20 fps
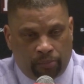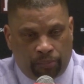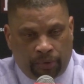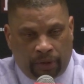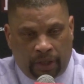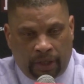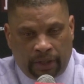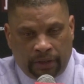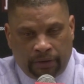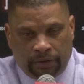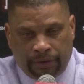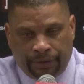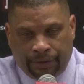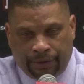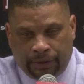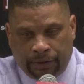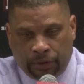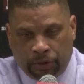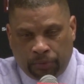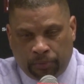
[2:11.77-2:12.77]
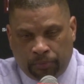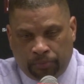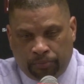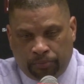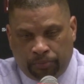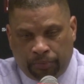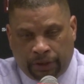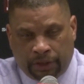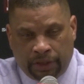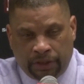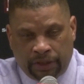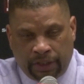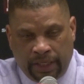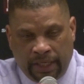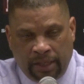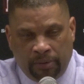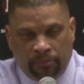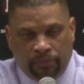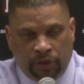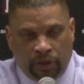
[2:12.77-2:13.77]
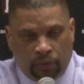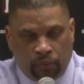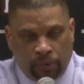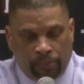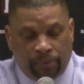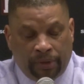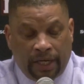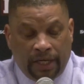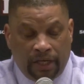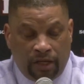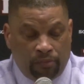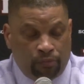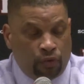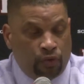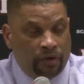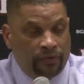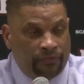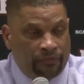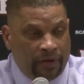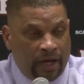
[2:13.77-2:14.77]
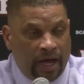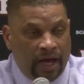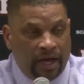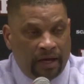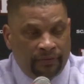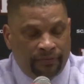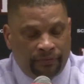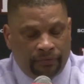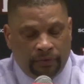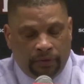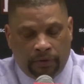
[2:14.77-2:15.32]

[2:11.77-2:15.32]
But Kadeem, you know, we played him more at five.